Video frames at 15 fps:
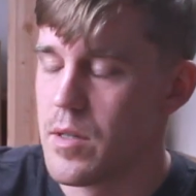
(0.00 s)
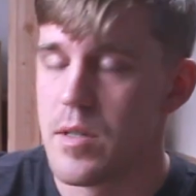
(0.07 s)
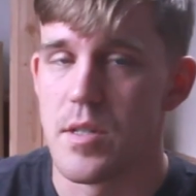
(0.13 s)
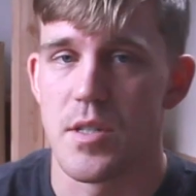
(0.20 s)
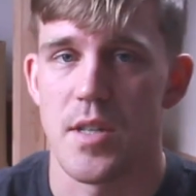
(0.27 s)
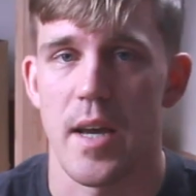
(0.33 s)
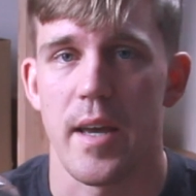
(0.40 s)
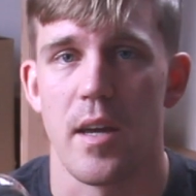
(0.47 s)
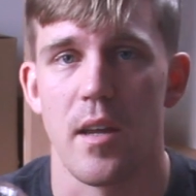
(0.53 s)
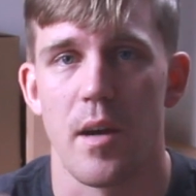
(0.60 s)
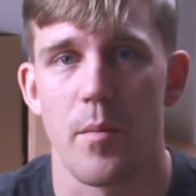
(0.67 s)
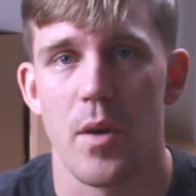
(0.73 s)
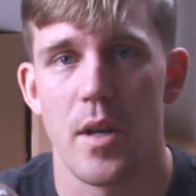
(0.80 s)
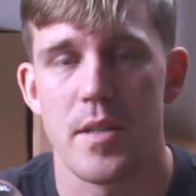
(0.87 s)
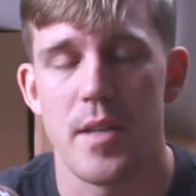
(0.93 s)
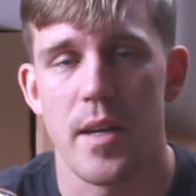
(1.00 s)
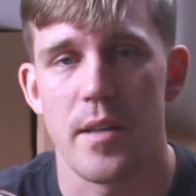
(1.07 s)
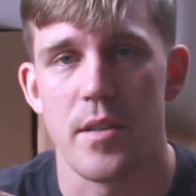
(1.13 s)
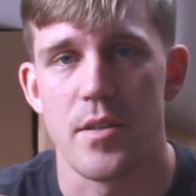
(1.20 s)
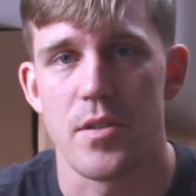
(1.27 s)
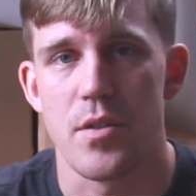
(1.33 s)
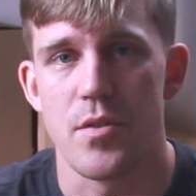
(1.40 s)
Second, I'm going to
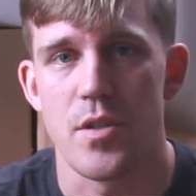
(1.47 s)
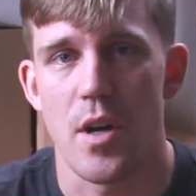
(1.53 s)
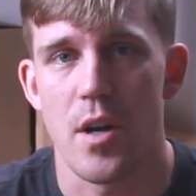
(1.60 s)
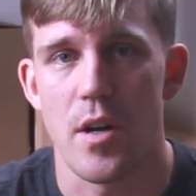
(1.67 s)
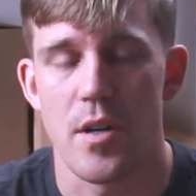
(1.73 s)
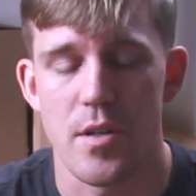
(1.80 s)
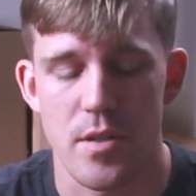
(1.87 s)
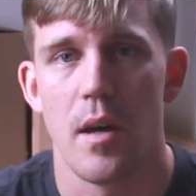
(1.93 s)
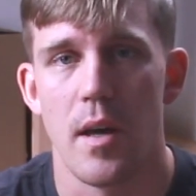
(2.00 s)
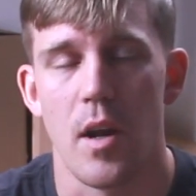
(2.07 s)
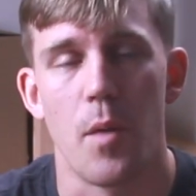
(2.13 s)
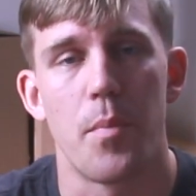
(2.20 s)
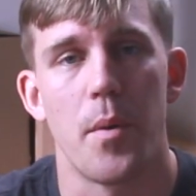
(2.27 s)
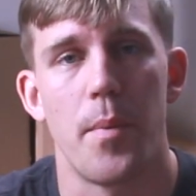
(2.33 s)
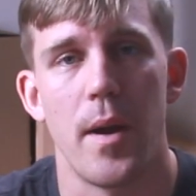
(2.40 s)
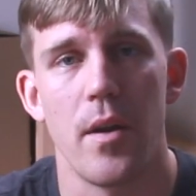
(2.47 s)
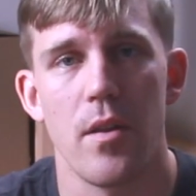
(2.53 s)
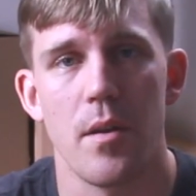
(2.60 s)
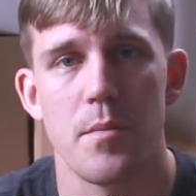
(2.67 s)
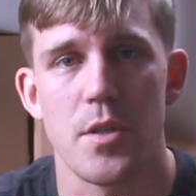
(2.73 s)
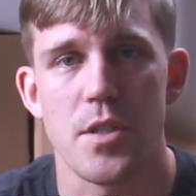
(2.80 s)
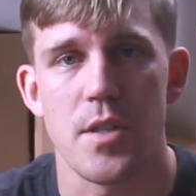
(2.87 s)
take these 2 jars and I'll prepare
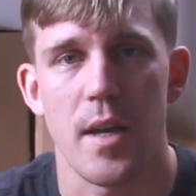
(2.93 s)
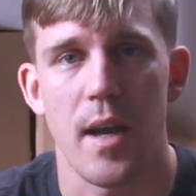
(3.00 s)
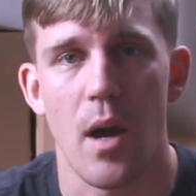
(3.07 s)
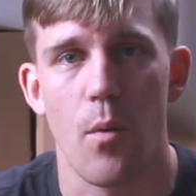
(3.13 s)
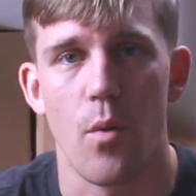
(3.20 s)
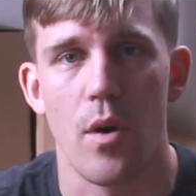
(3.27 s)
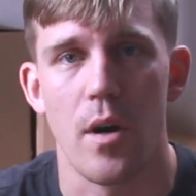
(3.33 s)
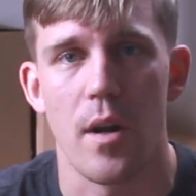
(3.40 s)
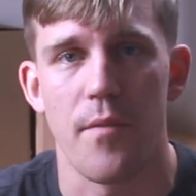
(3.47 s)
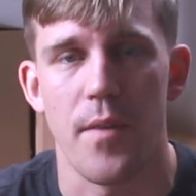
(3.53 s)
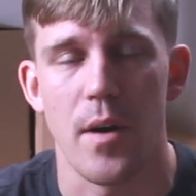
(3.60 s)
them just like I would if